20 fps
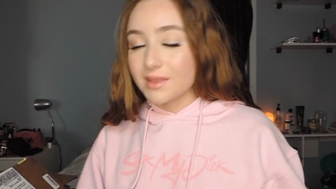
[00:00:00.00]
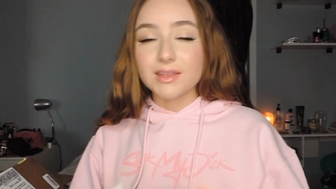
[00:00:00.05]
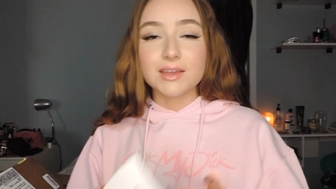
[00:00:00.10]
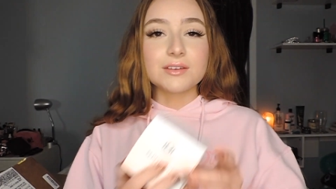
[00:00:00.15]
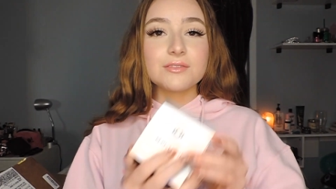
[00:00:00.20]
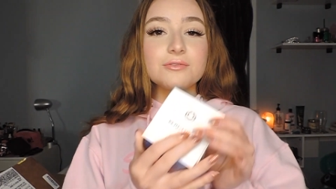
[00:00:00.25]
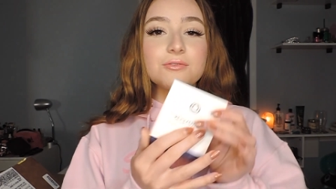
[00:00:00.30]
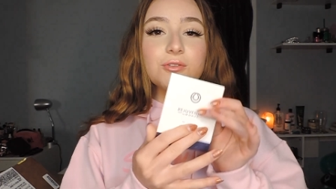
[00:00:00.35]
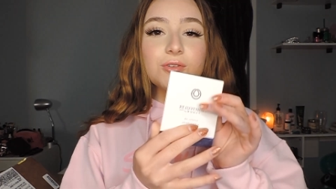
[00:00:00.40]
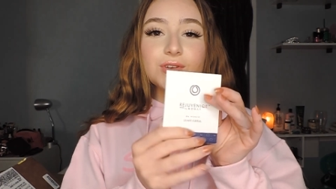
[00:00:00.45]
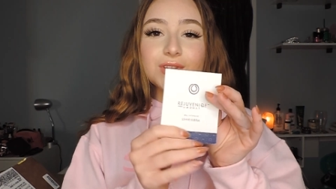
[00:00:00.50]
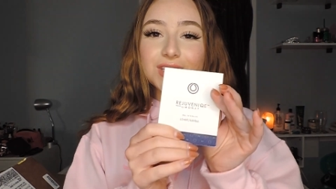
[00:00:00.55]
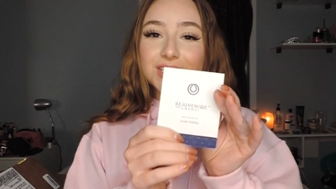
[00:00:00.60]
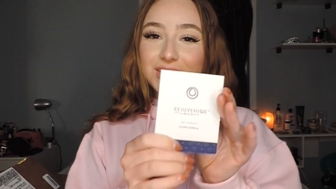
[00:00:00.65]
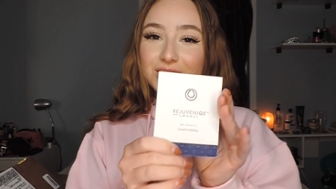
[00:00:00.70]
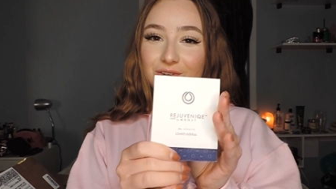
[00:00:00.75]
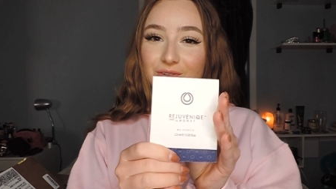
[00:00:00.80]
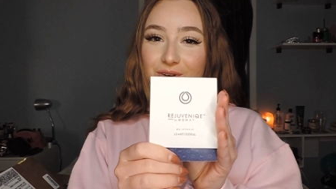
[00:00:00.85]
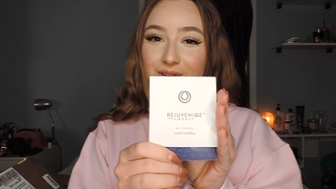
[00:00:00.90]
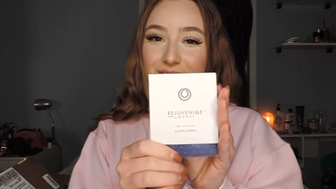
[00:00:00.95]
and then for
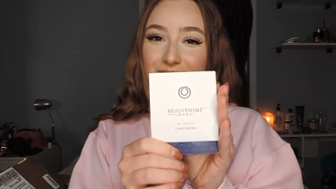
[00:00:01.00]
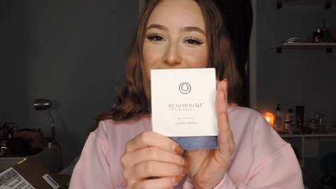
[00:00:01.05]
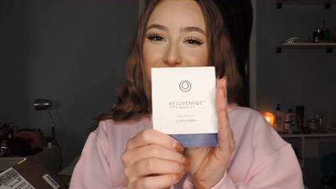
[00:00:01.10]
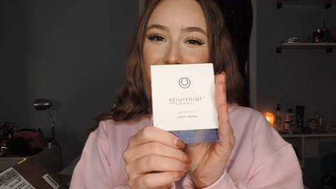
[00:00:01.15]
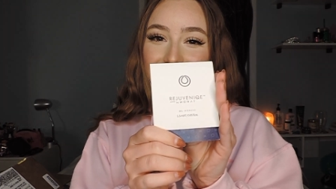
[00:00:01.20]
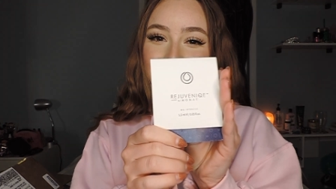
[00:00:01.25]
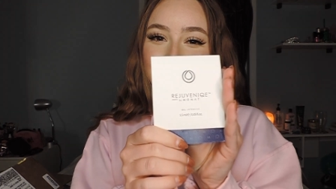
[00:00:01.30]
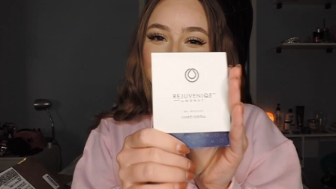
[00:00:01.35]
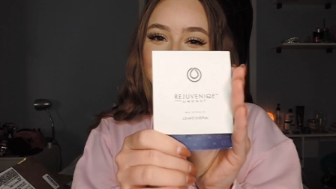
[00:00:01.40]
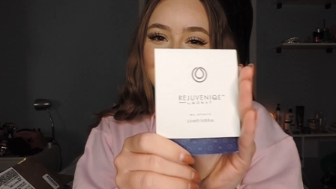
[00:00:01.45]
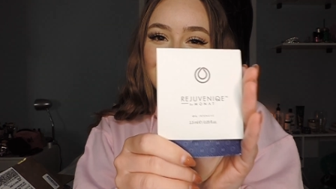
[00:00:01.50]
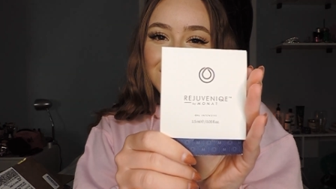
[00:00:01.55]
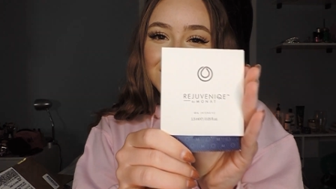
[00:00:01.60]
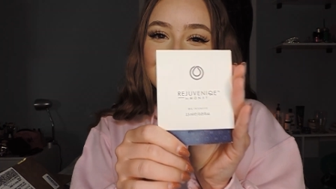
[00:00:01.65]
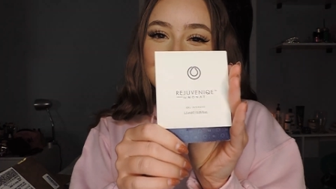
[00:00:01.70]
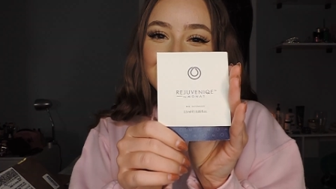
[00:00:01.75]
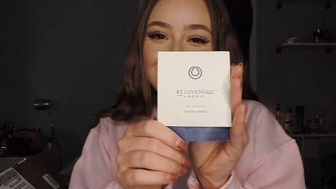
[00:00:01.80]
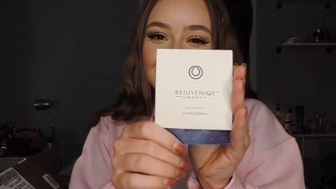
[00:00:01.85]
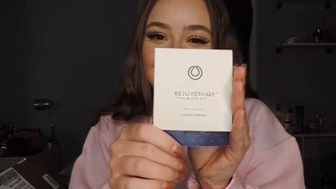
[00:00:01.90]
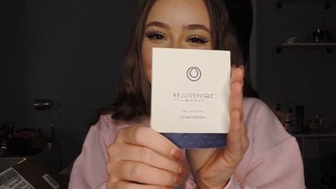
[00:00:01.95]
the oil
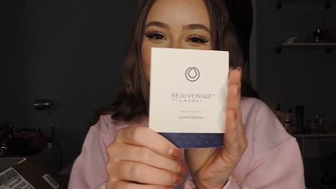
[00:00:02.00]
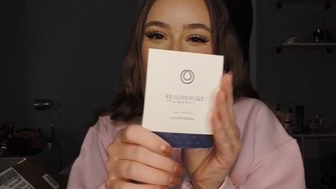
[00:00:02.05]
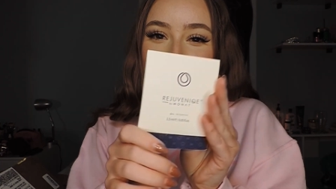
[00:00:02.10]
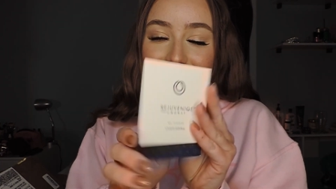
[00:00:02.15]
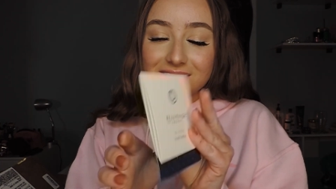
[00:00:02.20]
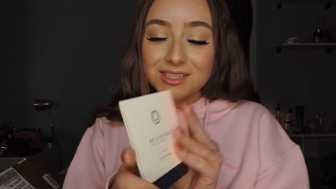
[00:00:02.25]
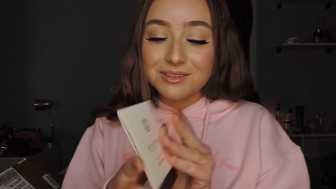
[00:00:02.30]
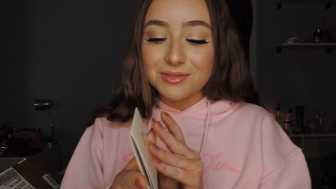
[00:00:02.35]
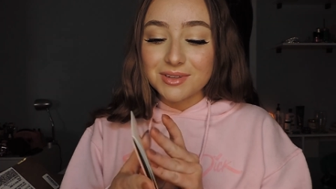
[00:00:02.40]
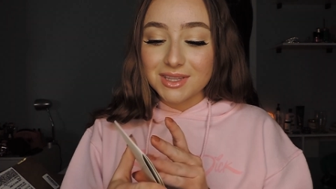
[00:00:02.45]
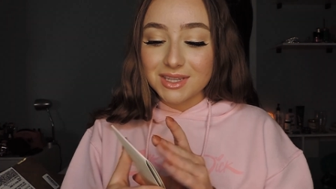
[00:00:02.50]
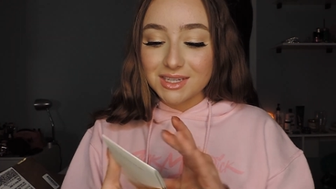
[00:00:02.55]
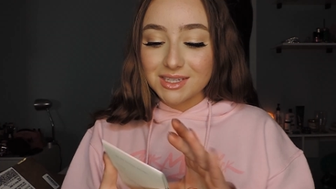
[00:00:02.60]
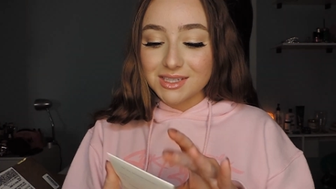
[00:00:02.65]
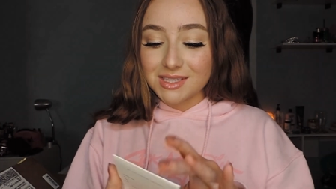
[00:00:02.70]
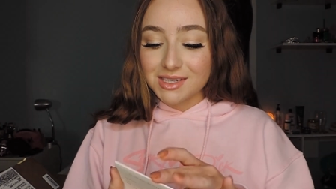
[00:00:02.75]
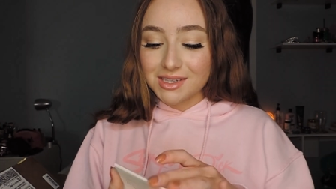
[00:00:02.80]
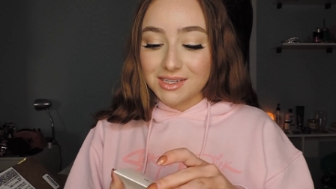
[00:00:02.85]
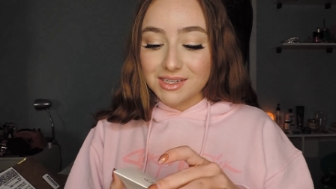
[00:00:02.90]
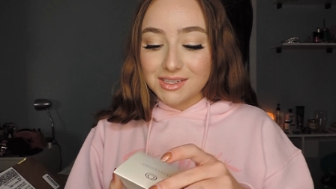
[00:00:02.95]
intensive, let's see what
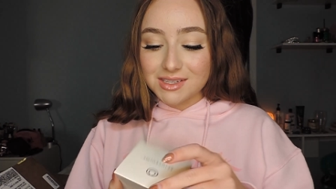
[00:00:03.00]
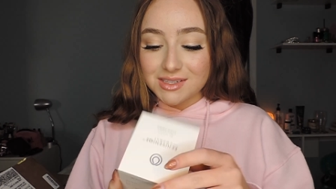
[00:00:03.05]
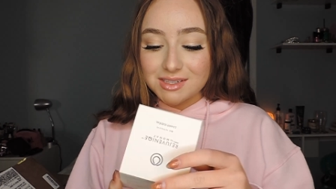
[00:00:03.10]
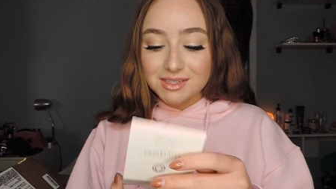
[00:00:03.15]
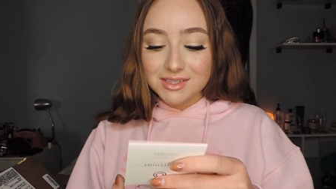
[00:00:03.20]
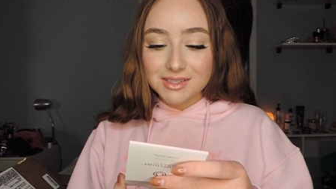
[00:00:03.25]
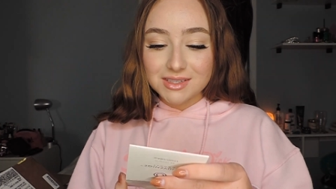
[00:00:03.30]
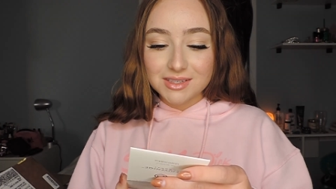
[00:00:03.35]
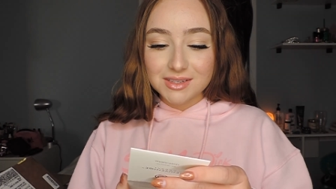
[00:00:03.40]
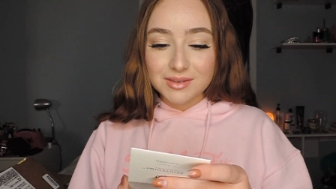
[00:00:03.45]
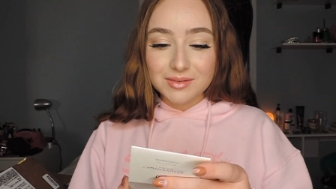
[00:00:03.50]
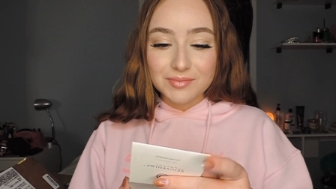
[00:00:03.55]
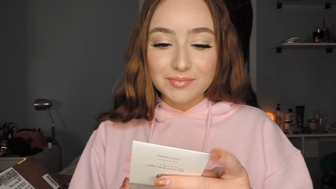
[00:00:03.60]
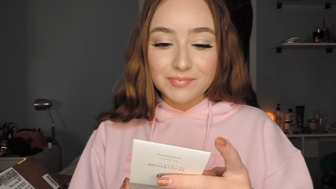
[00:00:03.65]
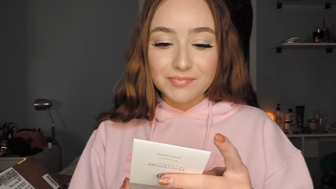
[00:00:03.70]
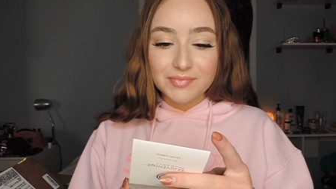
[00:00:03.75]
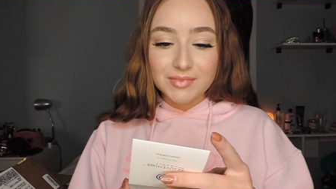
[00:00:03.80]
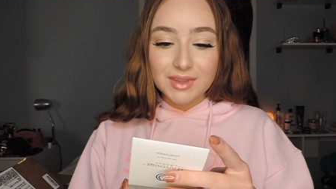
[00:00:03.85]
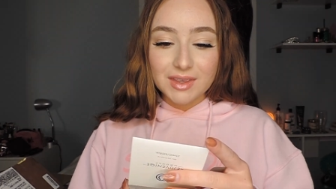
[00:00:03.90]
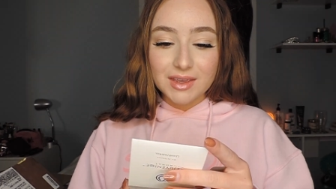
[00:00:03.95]
this is.
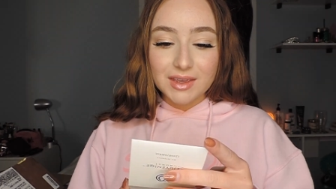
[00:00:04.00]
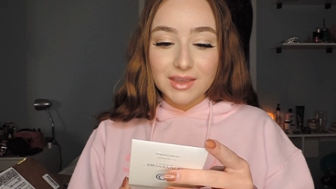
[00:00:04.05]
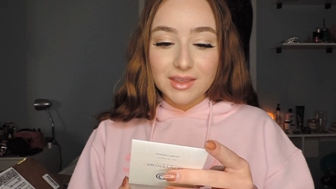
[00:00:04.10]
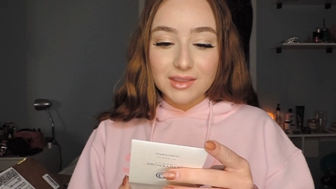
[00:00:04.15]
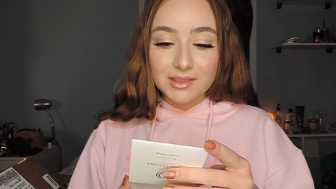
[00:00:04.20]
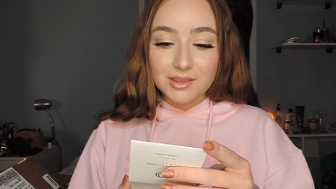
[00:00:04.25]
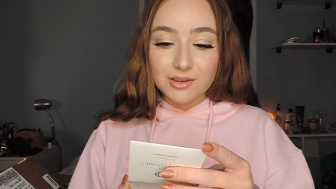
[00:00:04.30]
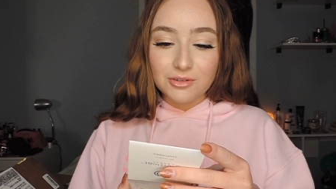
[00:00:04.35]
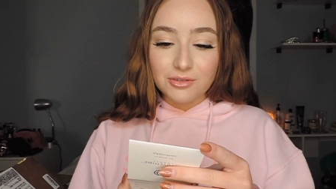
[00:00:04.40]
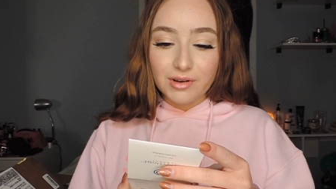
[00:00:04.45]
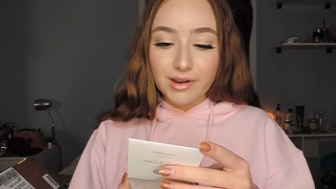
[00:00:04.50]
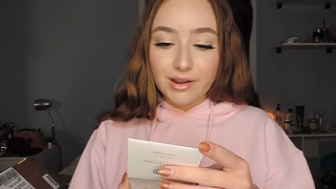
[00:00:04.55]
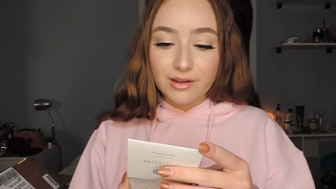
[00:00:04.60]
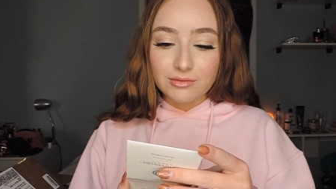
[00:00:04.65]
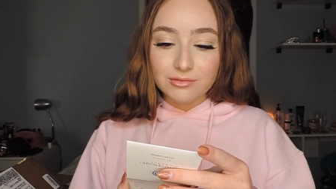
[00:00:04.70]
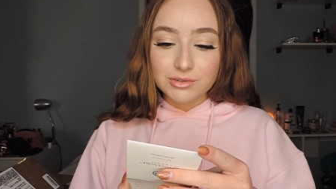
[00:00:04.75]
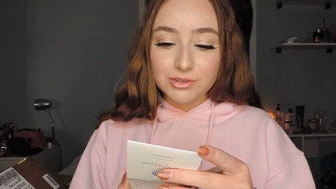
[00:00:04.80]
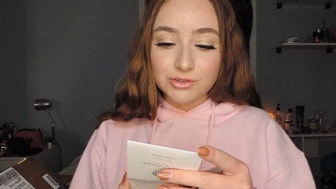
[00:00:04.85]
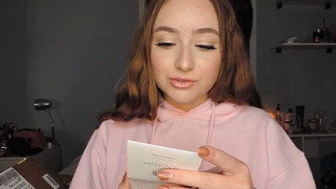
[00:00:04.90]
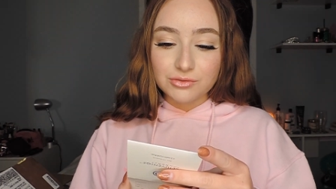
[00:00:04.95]
The
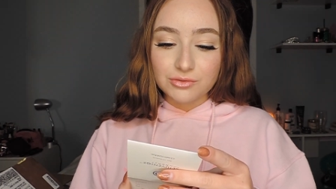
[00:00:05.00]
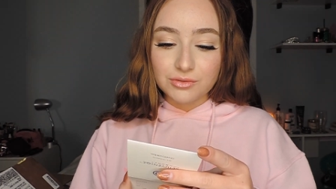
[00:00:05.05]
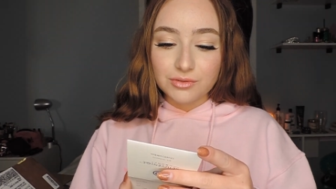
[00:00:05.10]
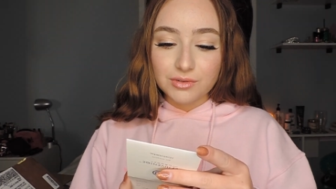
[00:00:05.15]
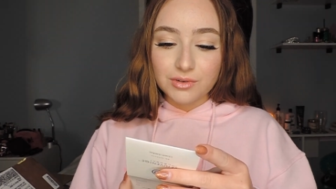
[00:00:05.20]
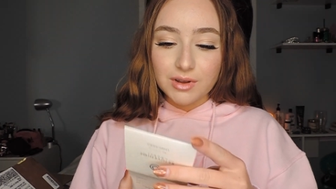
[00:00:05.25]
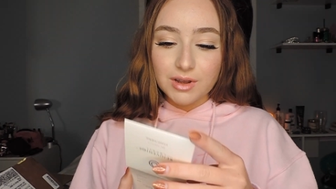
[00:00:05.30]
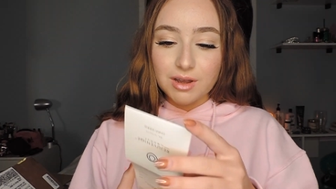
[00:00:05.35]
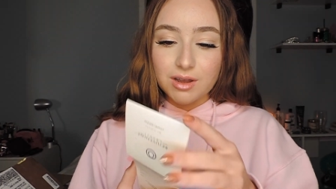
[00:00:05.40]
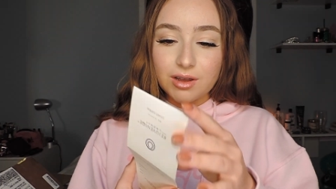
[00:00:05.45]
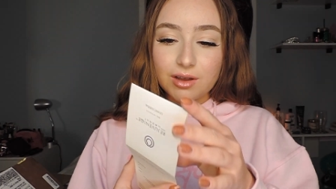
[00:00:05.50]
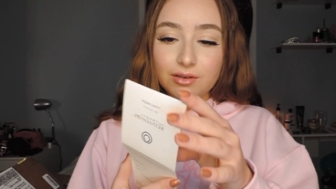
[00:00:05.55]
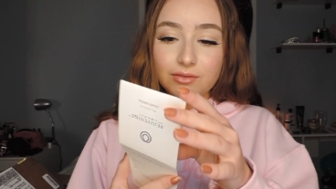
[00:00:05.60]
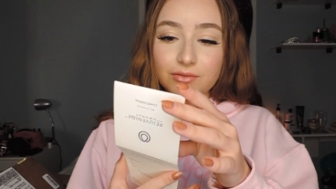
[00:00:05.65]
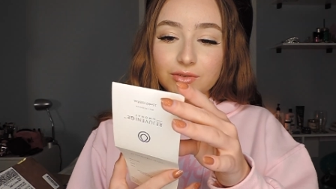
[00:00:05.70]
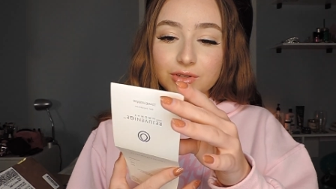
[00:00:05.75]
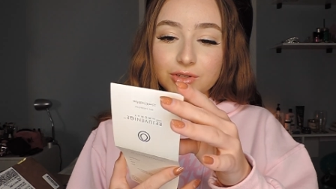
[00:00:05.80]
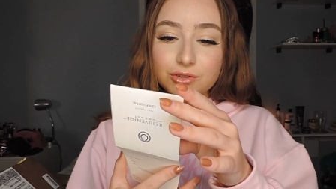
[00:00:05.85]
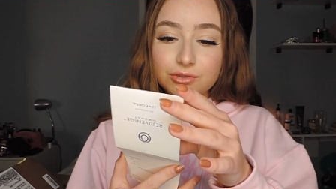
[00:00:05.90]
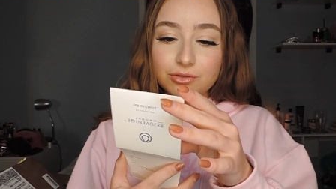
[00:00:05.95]
crown jewel
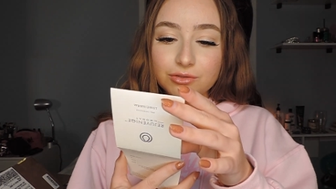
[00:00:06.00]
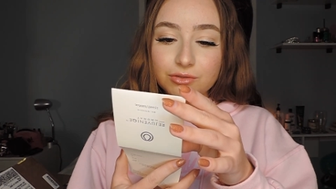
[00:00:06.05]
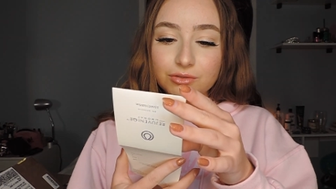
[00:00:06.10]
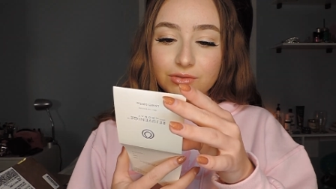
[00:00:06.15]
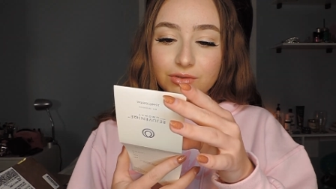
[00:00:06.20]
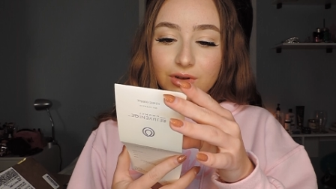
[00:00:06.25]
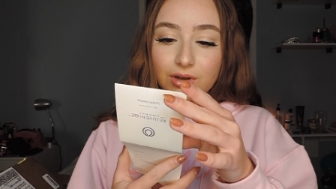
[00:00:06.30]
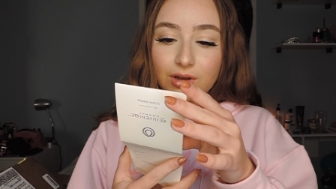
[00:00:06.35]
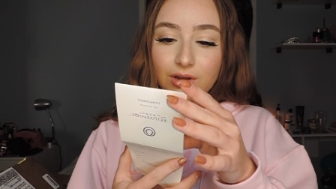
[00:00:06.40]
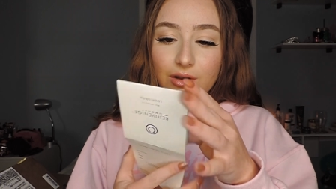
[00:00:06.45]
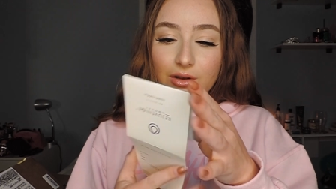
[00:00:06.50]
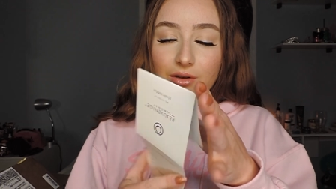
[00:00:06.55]
of true